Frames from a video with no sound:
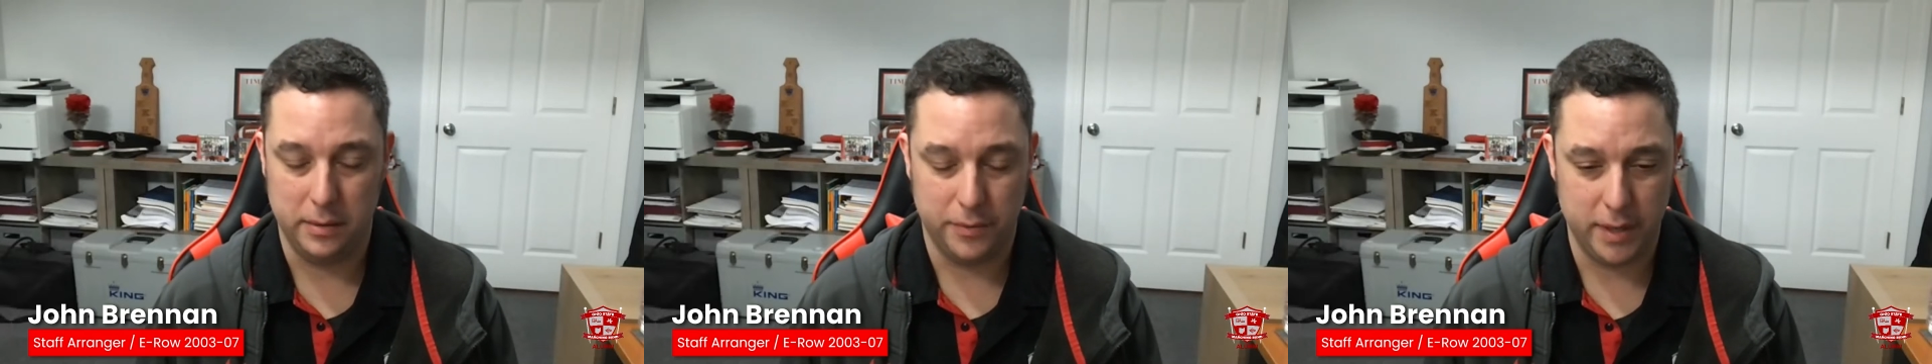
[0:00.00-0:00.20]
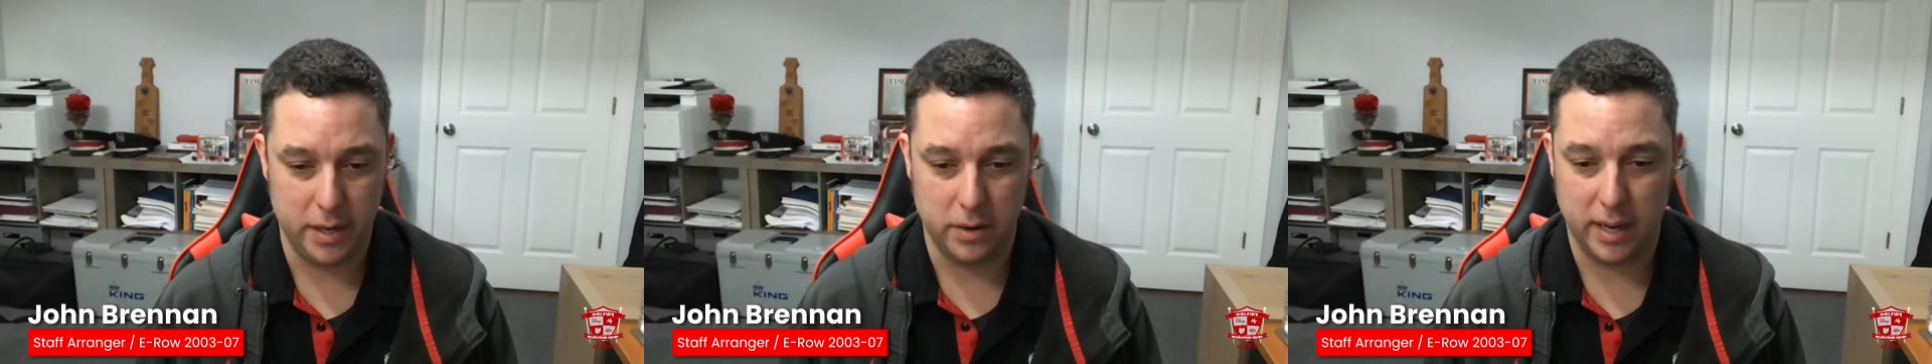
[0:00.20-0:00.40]
the
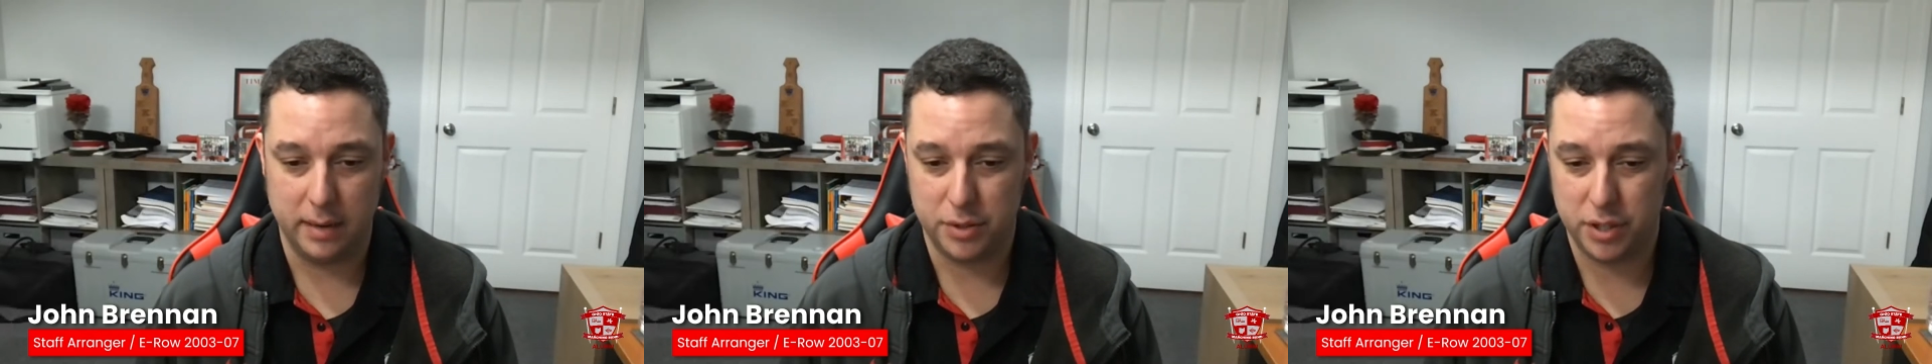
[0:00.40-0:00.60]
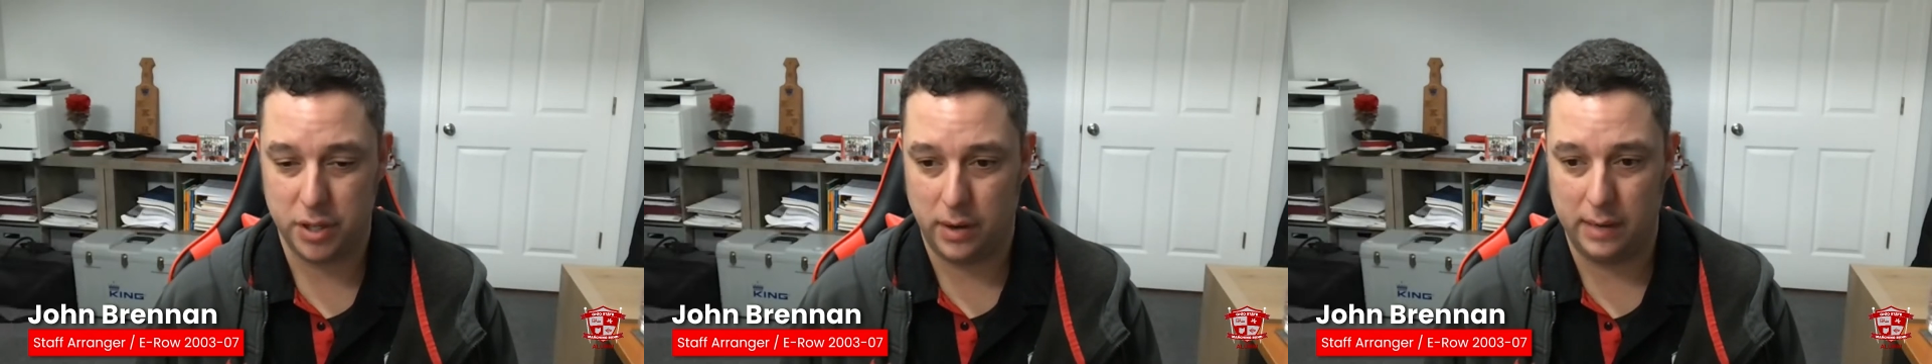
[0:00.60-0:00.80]
video game
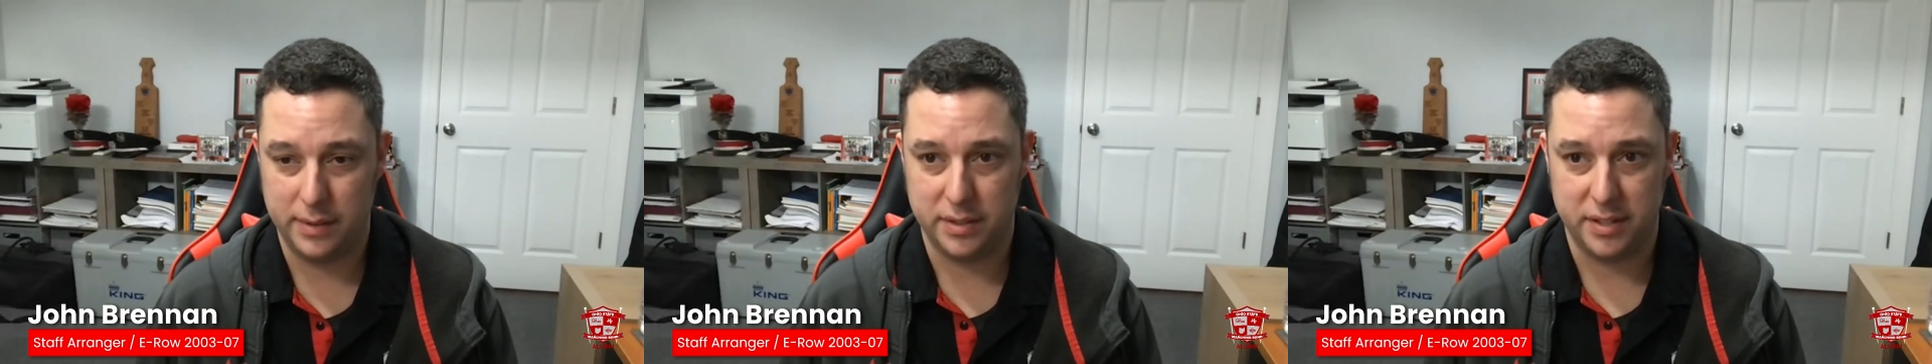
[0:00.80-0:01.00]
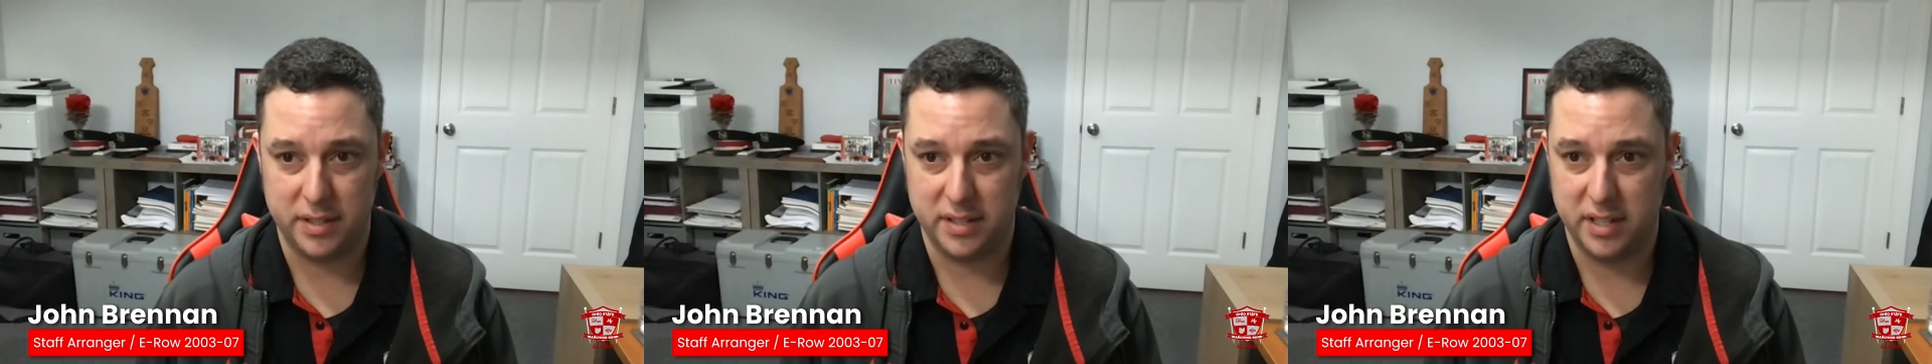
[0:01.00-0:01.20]
show
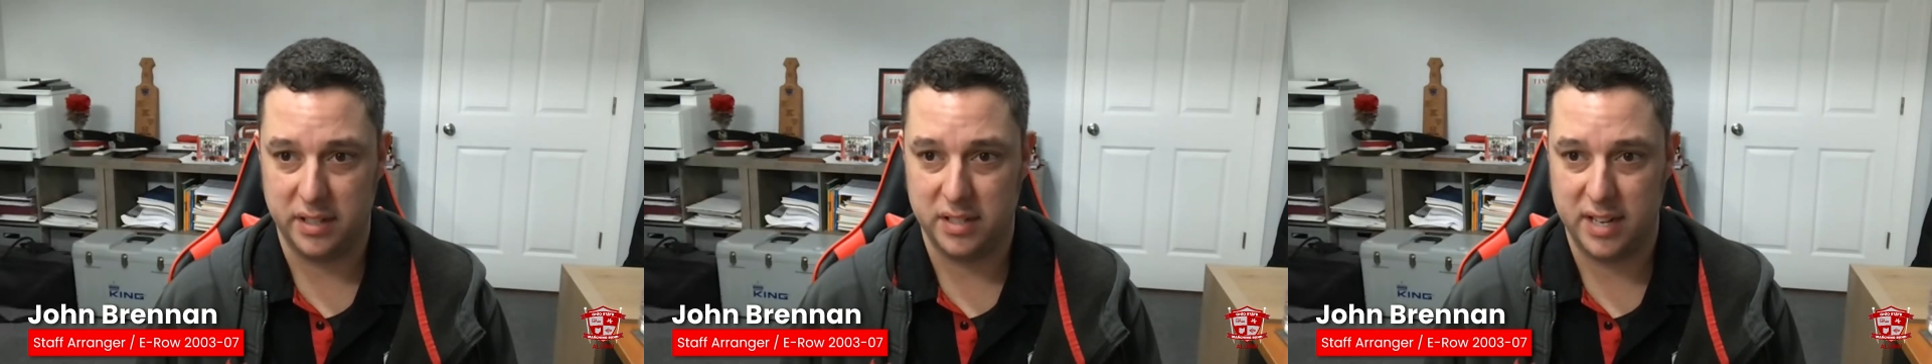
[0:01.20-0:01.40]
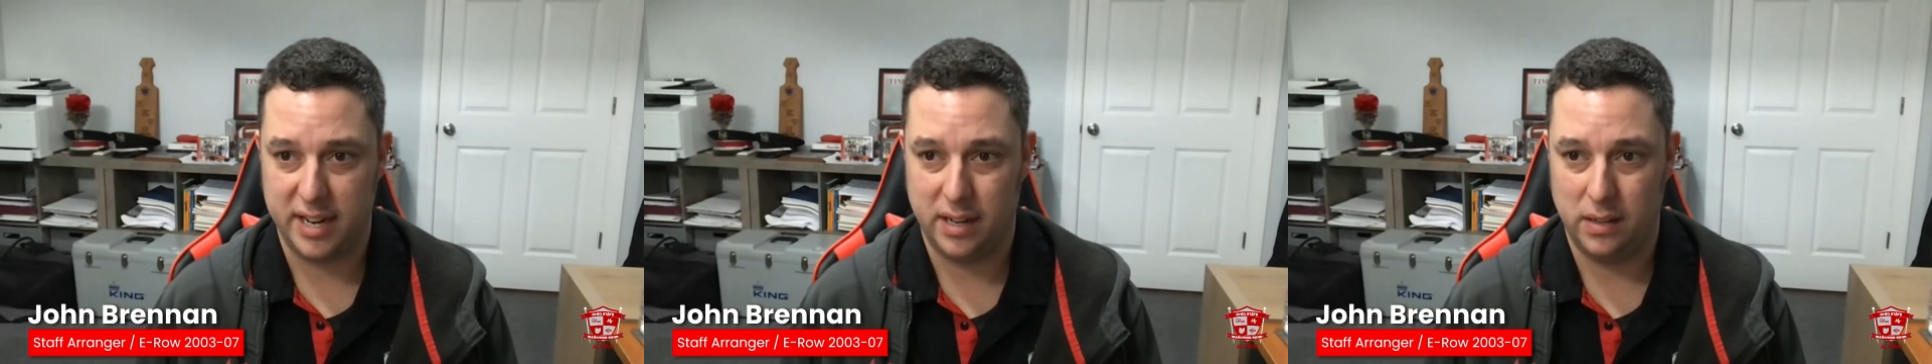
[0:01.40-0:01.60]
obviously
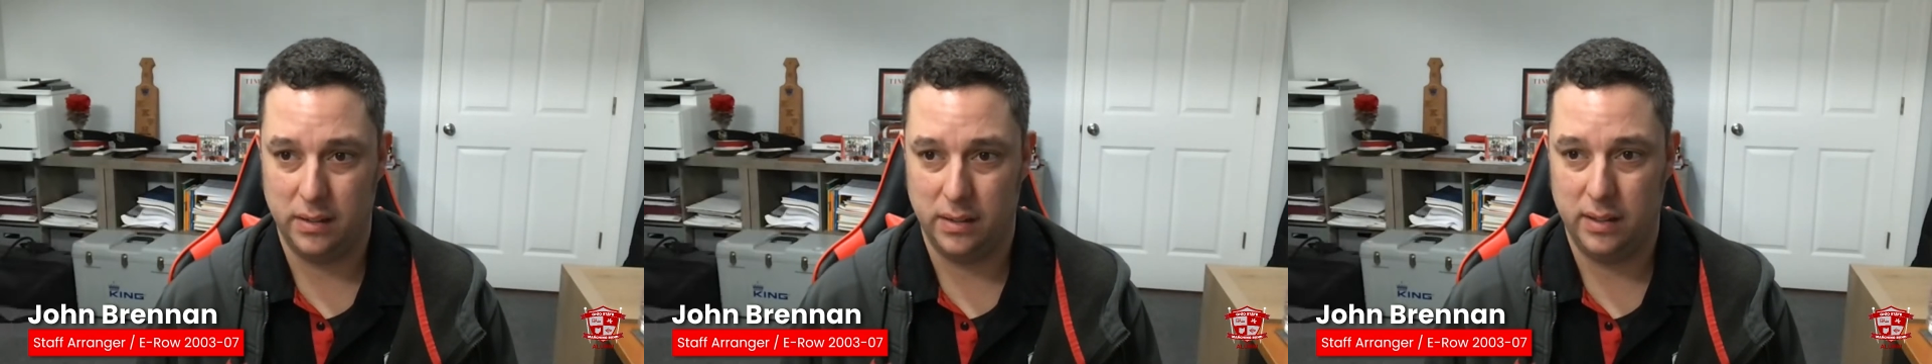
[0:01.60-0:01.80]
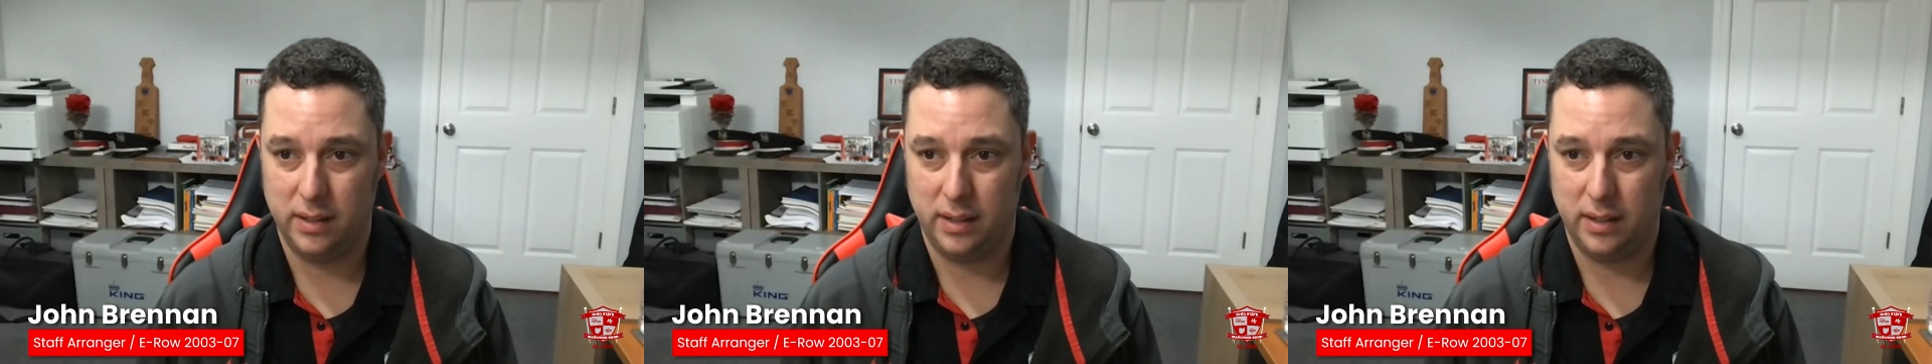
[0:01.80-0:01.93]
sticks out.